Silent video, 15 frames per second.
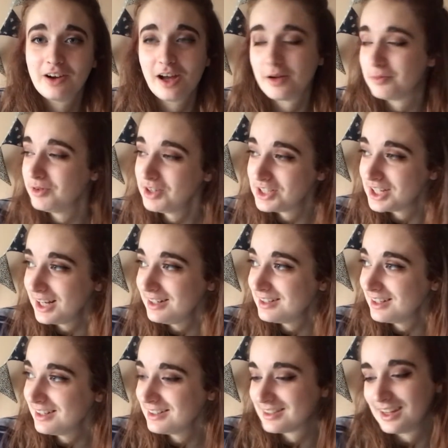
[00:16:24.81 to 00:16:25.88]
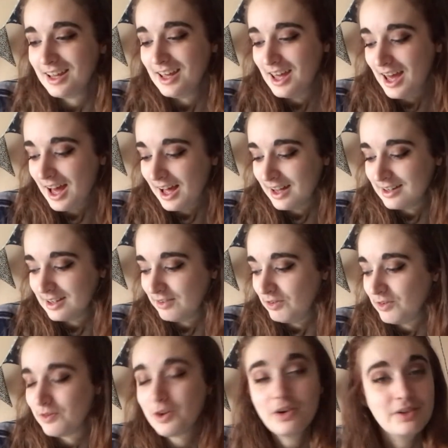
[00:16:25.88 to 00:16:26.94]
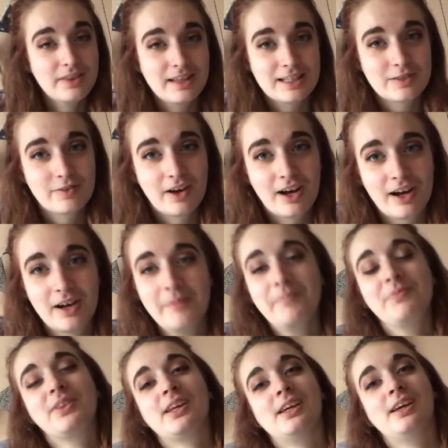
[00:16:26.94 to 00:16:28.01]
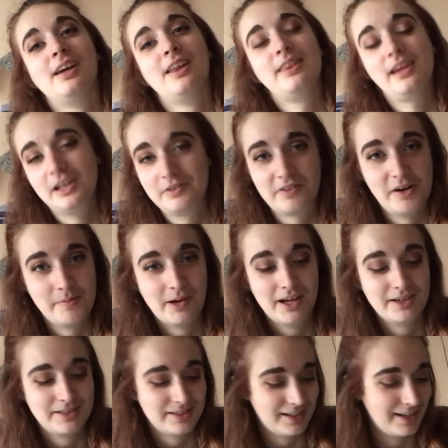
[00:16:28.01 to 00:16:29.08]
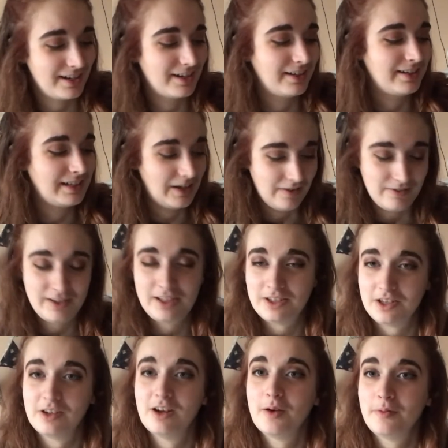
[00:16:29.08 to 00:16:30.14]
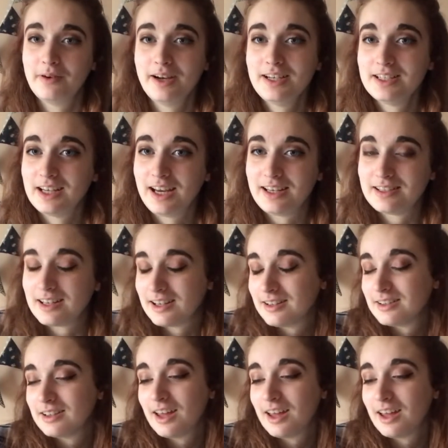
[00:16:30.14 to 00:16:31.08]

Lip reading: I appreciate it, and if you've gotten this far, thank you very much. I definitely do appreciate it.